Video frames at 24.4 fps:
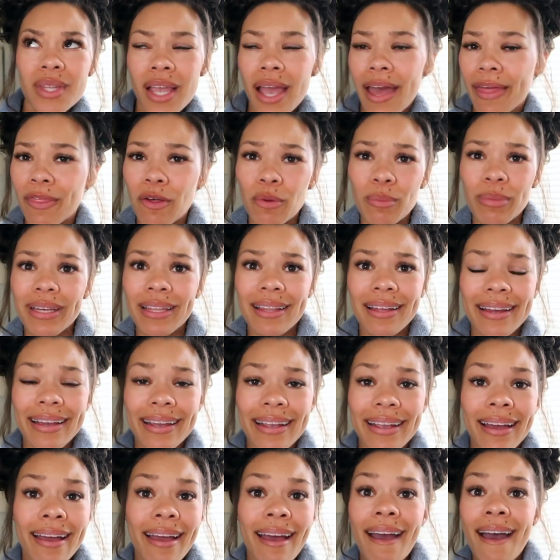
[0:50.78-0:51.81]
and they'll be
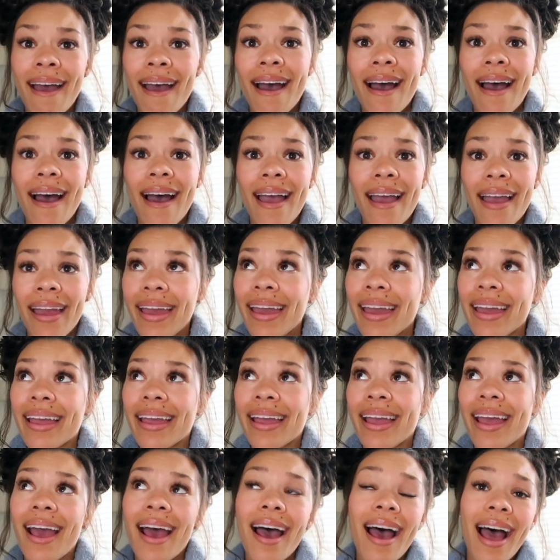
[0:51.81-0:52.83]
like,
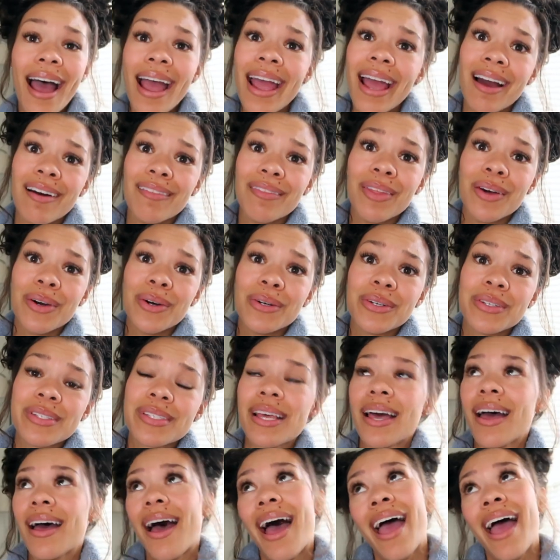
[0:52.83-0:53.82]
hey, I have those.